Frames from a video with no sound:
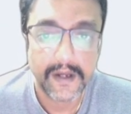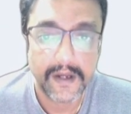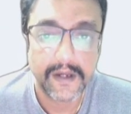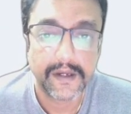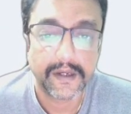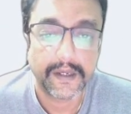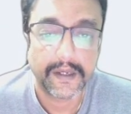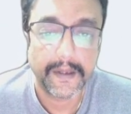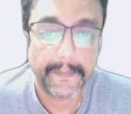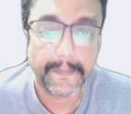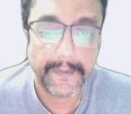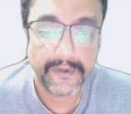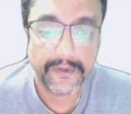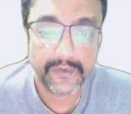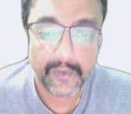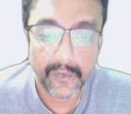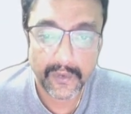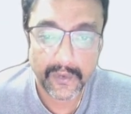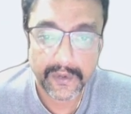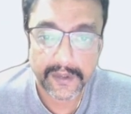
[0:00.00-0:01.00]
Episode
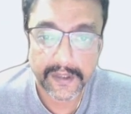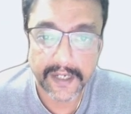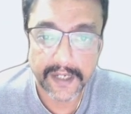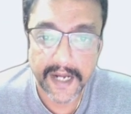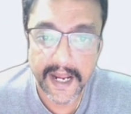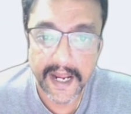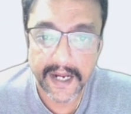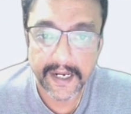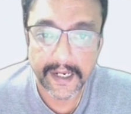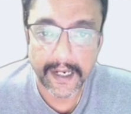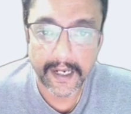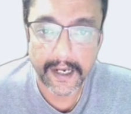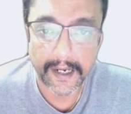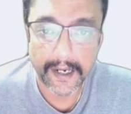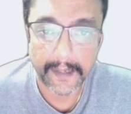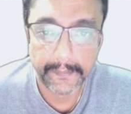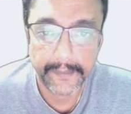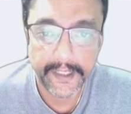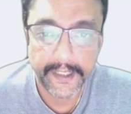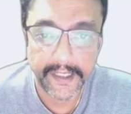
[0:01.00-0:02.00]
track
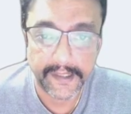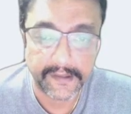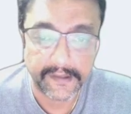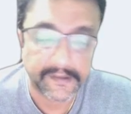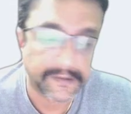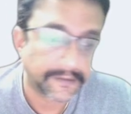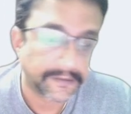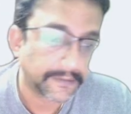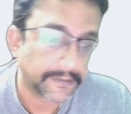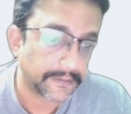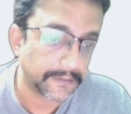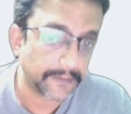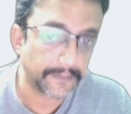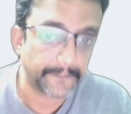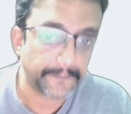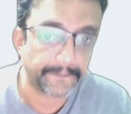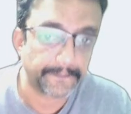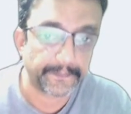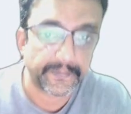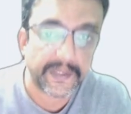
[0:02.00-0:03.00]
updates.
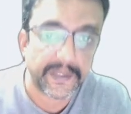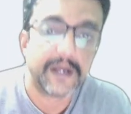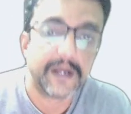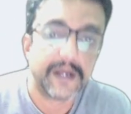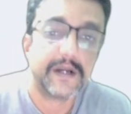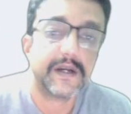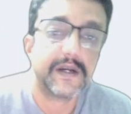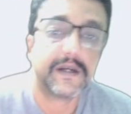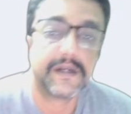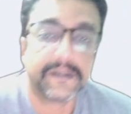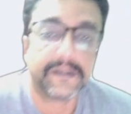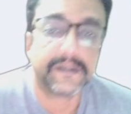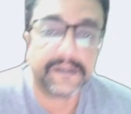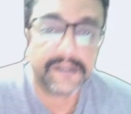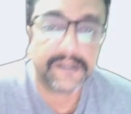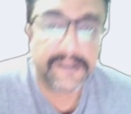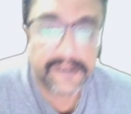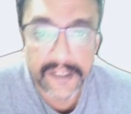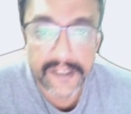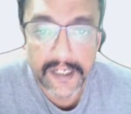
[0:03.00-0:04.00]
This
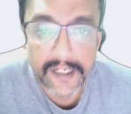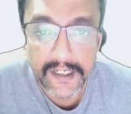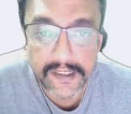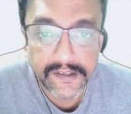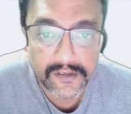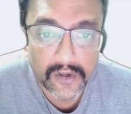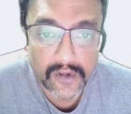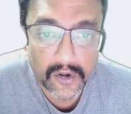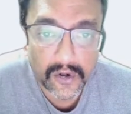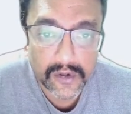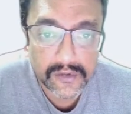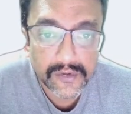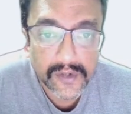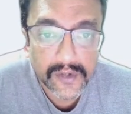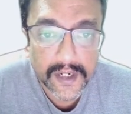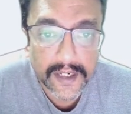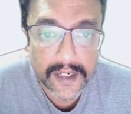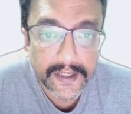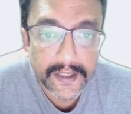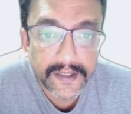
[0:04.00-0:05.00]
release also
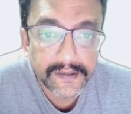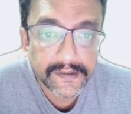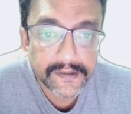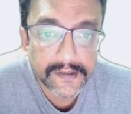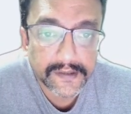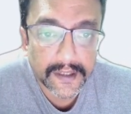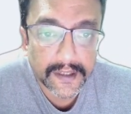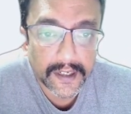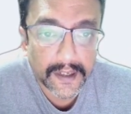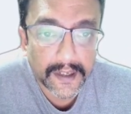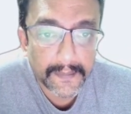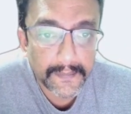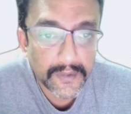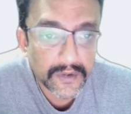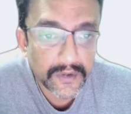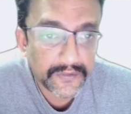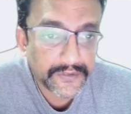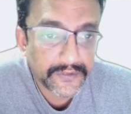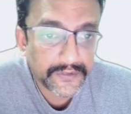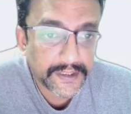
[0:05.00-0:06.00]
contains a number of
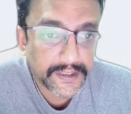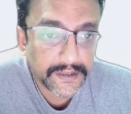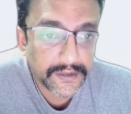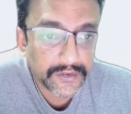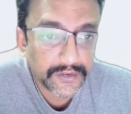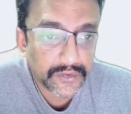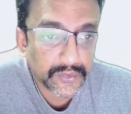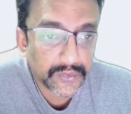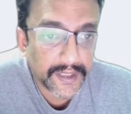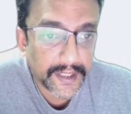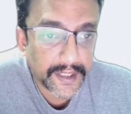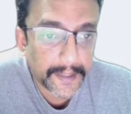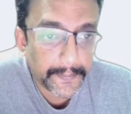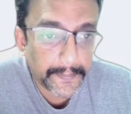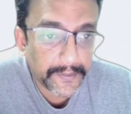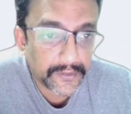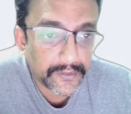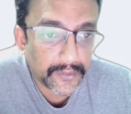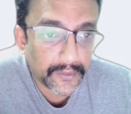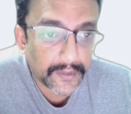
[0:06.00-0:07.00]
changes to the
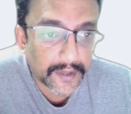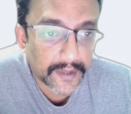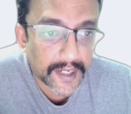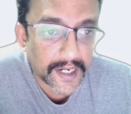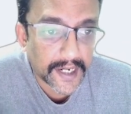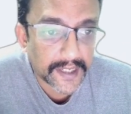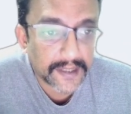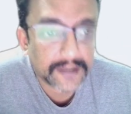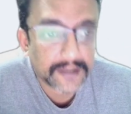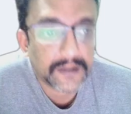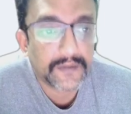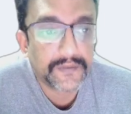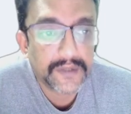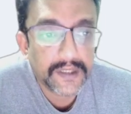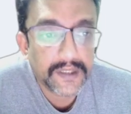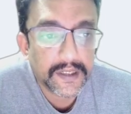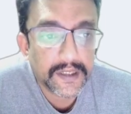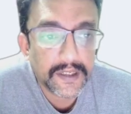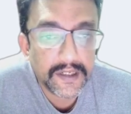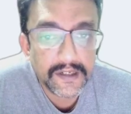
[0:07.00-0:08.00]
episode track. With the
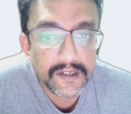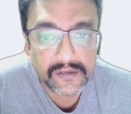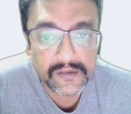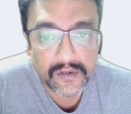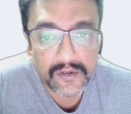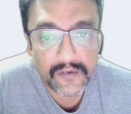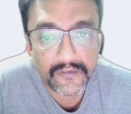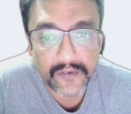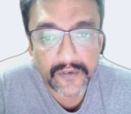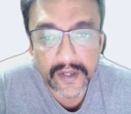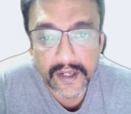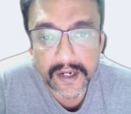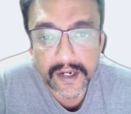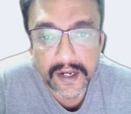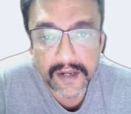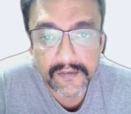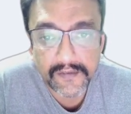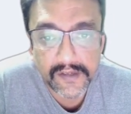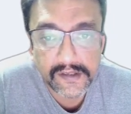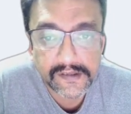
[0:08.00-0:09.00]
release of era
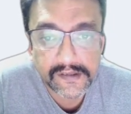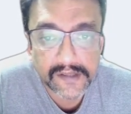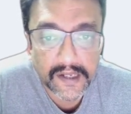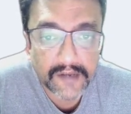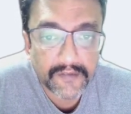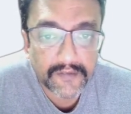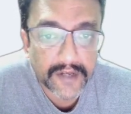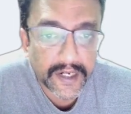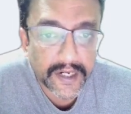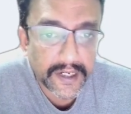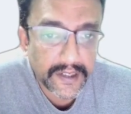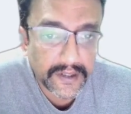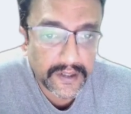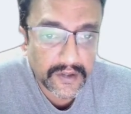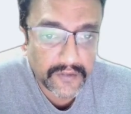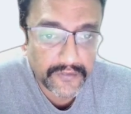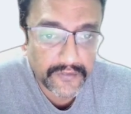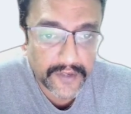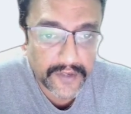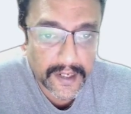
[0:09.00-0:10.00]
levels, a variety of
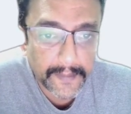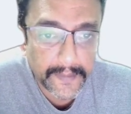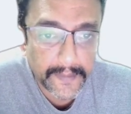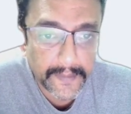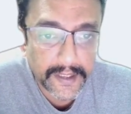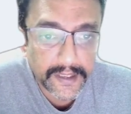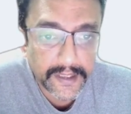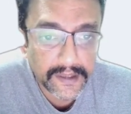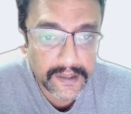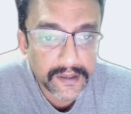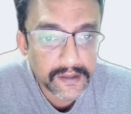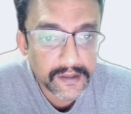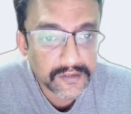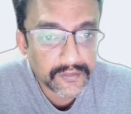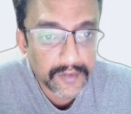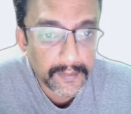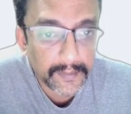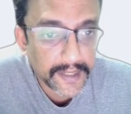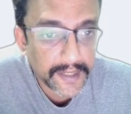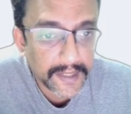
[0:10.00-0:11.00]
era materials will
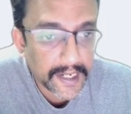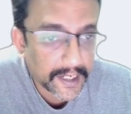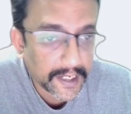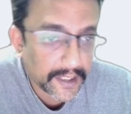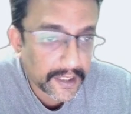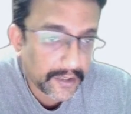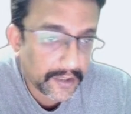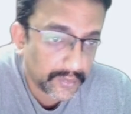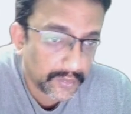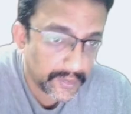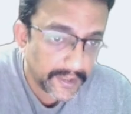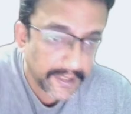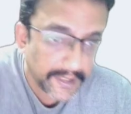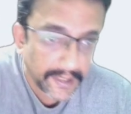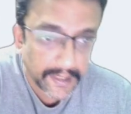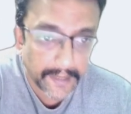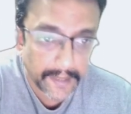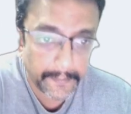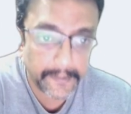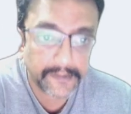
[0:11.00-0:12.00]
be added to the
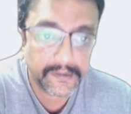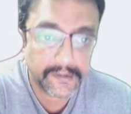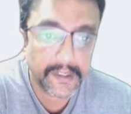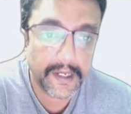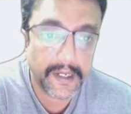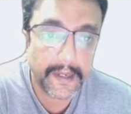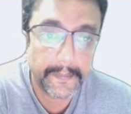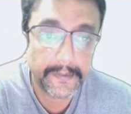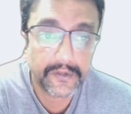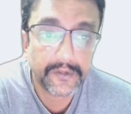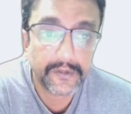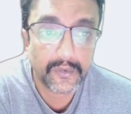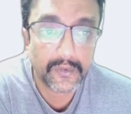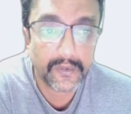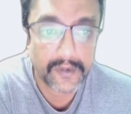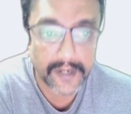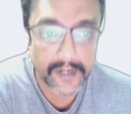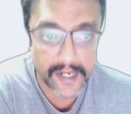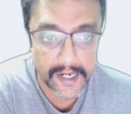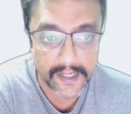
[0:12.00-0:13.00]
episode track.